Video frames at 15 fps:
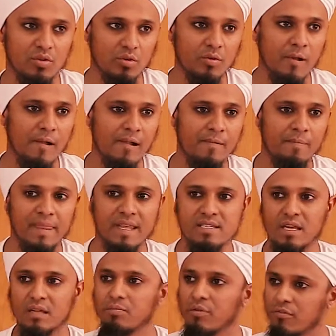do,
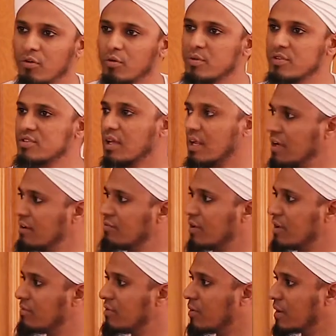is that perform the salah
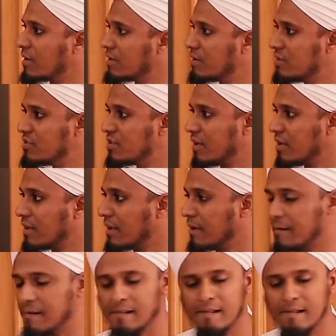for everyone, inshallah.